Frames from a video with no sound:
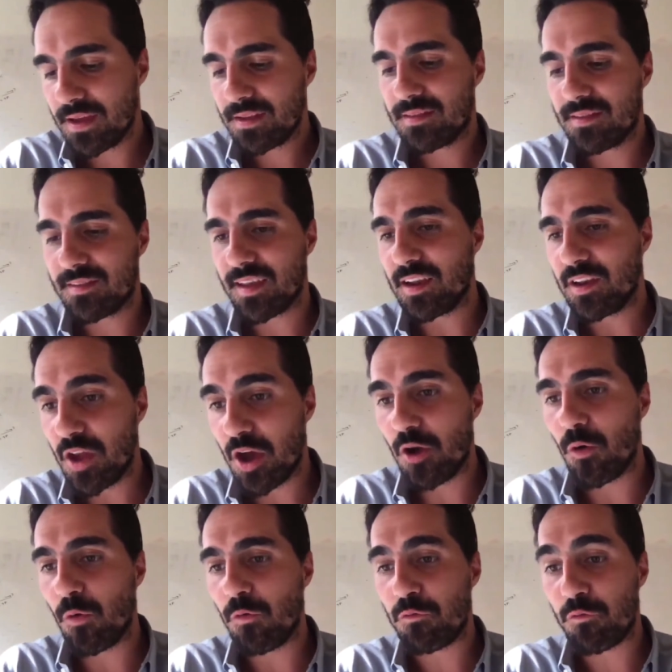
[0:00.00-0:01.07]
to say
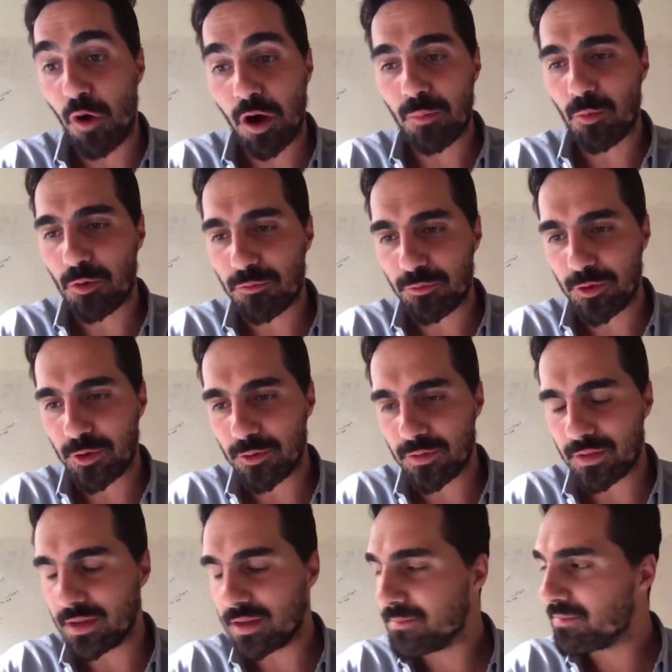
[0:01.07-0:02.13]
no far more
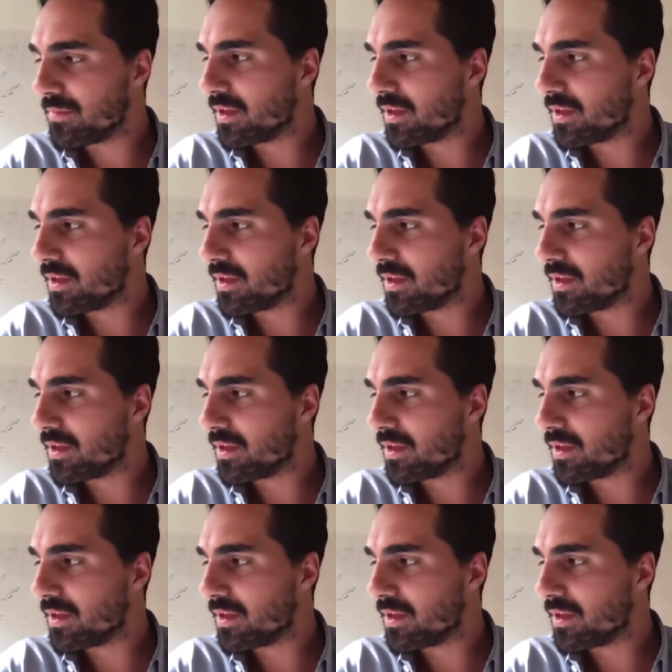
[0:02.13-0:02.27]
frequently